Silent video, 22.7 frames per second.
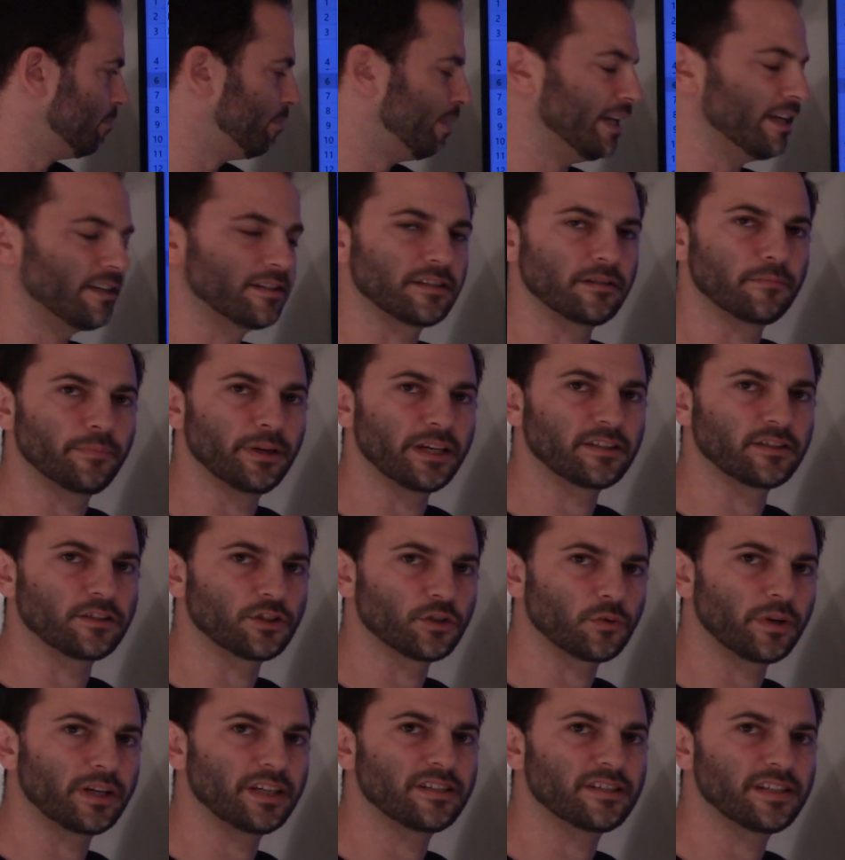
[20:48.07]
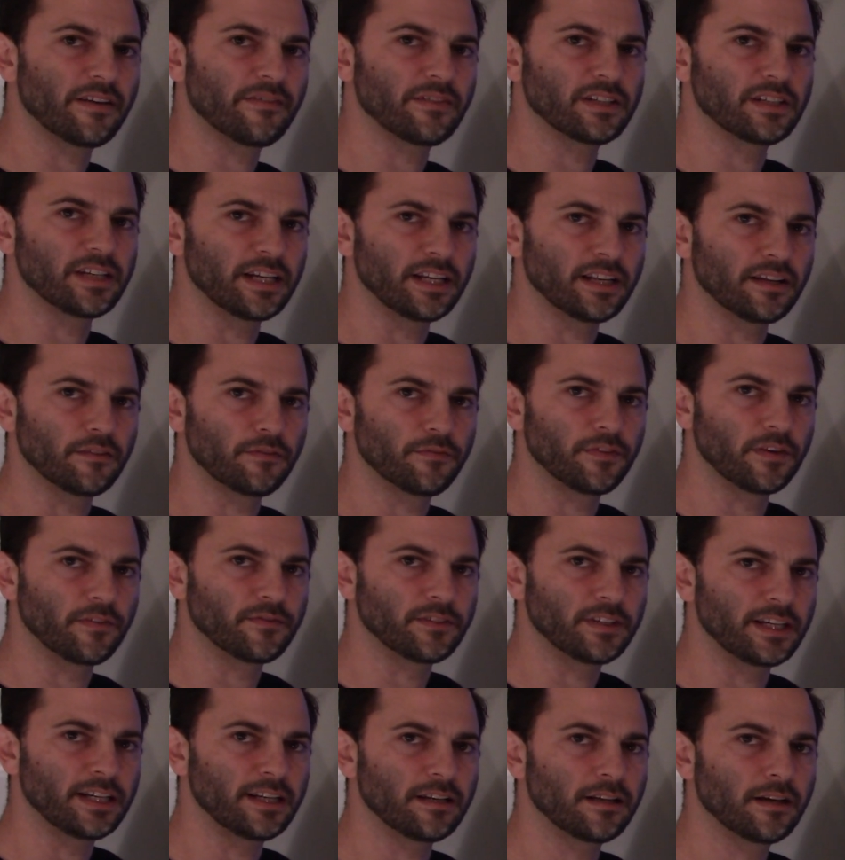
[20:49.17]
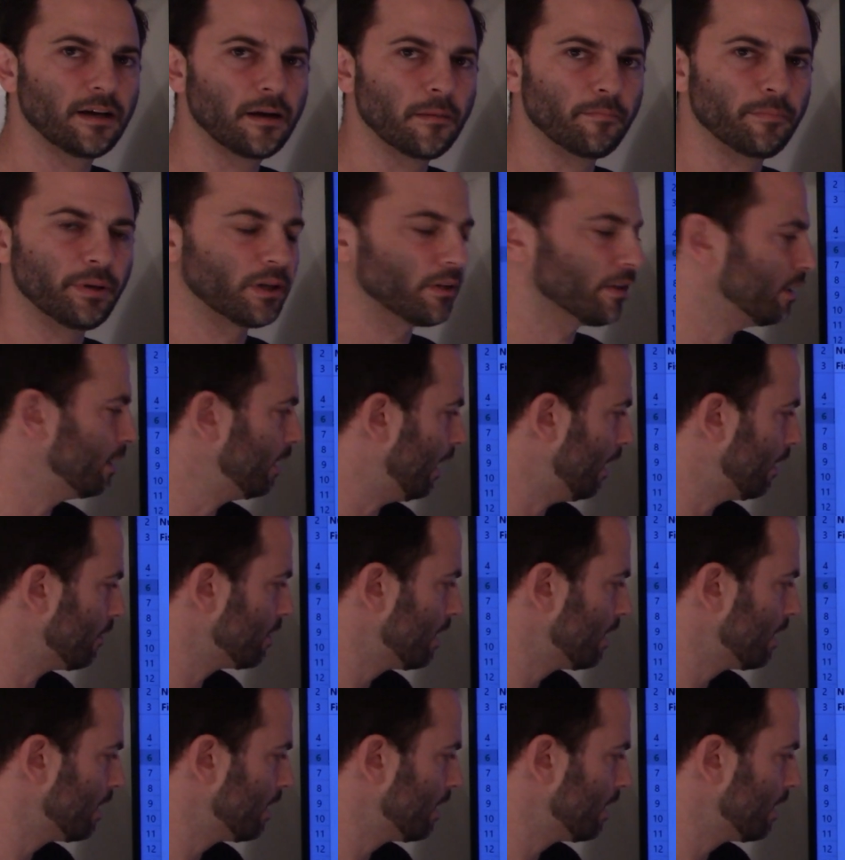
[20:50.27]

It peaks in 2017 at $15 billion,